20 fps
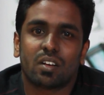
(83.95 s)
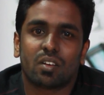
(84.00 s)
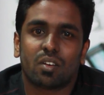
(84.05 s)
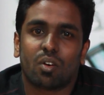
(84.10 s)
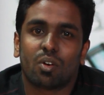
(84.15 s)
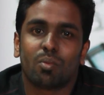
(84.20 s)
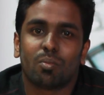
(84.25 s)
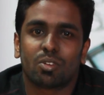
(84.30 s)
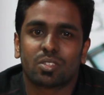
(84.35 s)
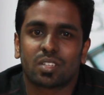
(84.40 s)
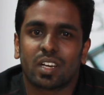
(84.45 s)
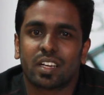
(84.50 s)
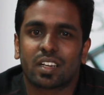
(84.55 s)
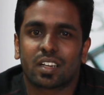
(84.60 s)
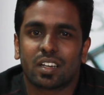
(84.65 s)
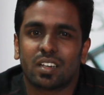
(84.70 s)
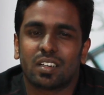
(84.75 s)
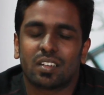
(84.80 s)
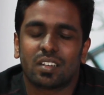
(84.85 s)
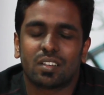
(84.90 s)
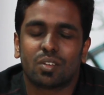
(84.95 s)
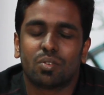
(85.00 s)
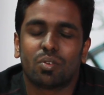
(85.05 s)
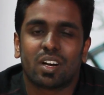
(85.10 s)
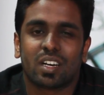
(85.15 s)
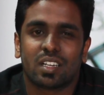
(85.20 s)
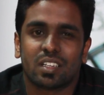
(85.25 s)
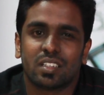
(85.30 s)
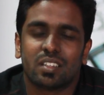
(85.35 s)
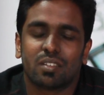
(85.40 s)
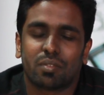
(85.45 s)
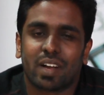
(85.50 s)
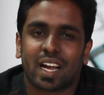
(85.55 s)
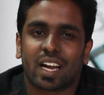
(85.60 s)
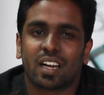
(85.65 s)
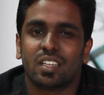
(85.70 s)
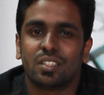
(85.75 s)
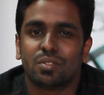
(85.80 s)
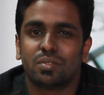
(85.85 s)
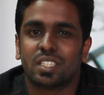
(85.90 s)
almost who are the
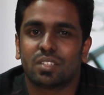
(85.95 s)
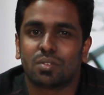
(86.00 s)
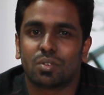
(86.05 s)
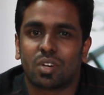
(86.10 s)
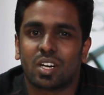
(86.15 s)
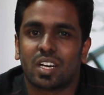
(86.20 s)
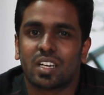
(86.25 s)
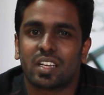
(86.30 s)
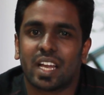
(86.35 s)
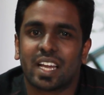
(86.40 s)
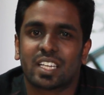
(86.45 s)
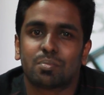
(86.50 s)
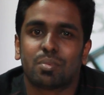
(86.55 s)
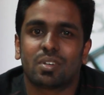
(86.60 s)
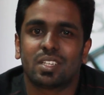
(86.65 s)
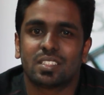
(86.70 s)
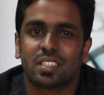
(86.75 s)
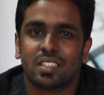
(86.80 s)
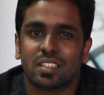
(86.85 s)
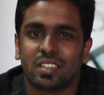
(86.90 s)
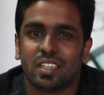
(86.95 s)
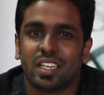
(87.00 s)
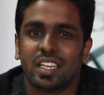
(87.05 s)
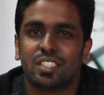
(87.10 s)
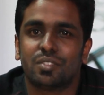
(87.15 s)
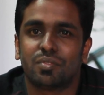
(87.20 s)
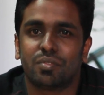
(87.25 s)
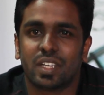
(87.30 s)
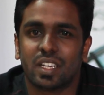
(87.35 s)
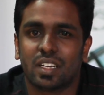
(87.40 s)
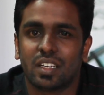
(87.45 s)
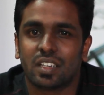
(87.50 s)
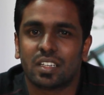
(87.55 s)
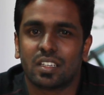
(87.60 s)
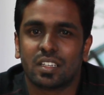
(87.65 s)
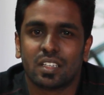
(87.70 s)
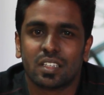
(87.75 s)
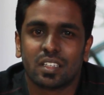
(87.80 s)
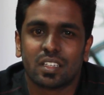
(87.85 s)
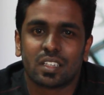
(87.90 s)
faculties who are experts in each field
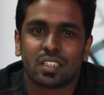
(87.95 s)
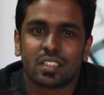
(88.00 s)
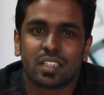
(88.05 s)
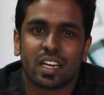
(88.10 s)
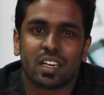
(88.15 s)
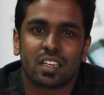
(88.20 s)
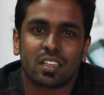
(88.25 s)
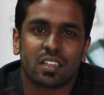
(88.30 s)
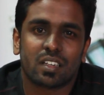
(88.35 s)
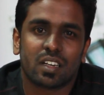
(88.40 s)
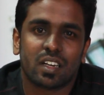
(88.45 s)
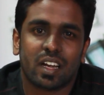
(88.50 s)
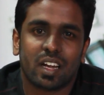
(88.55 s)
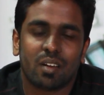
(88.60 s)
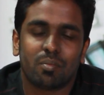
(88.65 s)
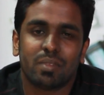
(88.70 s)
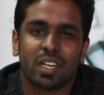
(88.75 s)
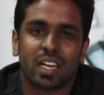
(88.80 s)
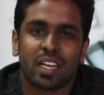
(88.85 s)
that helped me.